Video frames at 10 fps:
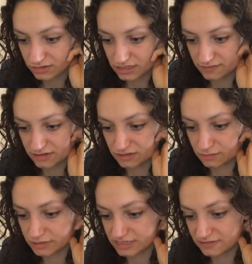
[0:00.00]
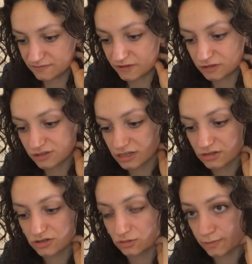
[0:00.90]
service where I didn't feel
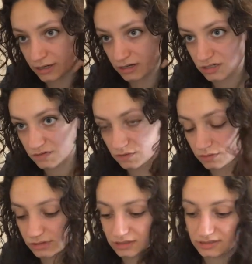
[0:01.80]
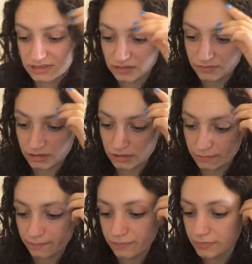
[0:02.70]
judged or punished for wanting to
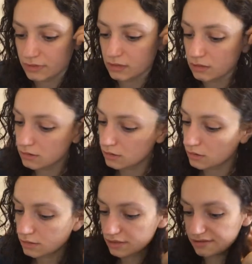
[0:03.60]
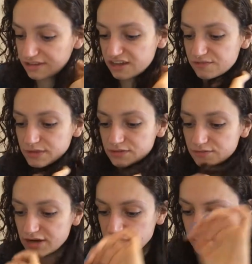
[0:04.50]
self-harm. This gave me the
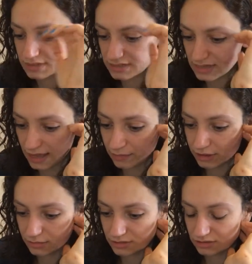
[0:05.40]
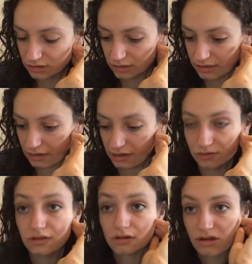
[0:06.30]
freedom to say when I was struggling, and
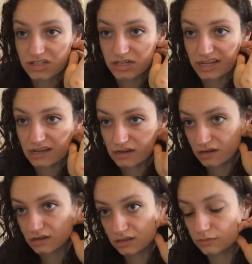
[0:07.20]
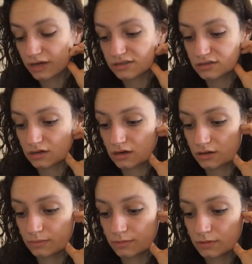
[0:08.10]
so gradually I learned other ways to
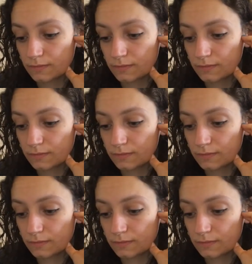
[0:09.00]
cope.